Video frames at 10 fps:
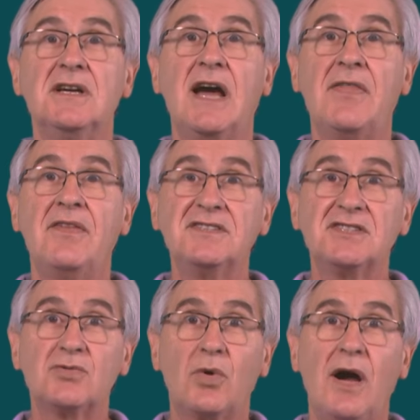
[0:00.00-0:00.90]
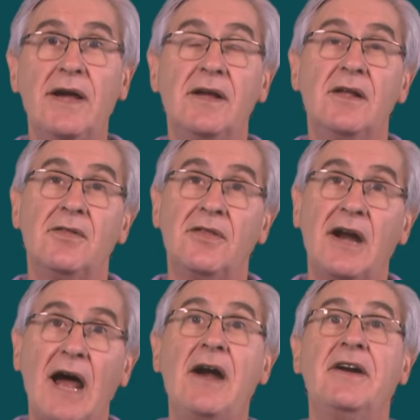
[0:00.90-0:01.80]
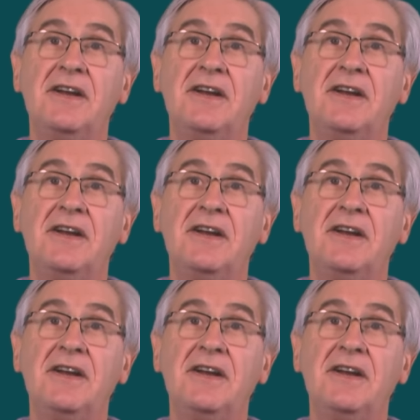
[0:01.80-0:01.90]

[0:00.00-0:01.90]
And this is why there are